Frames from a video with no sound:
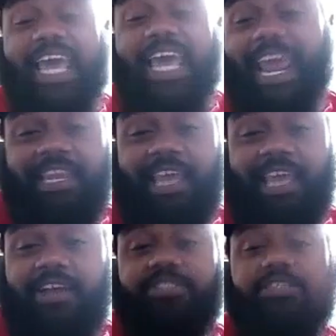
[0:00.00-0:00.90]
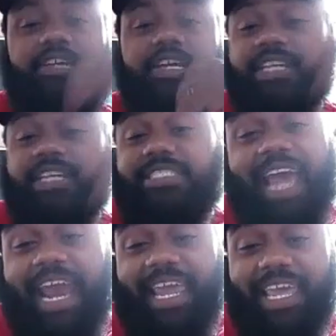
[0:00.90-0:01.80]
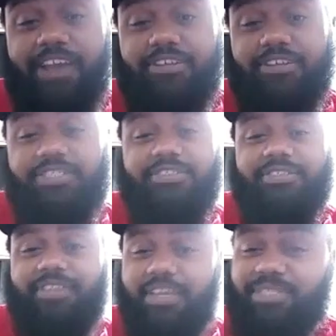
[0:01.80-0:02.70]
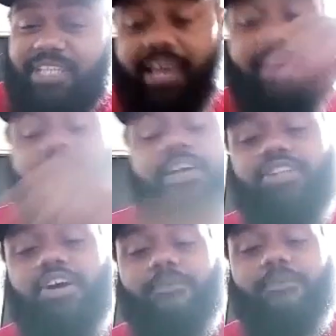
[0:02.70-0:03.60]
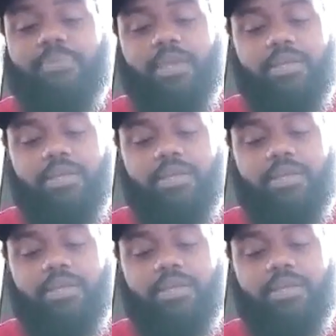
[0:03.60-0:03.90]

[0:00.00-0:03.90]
got to get theirs. Because they got to get theirs. You know what I'm saying? So, the game is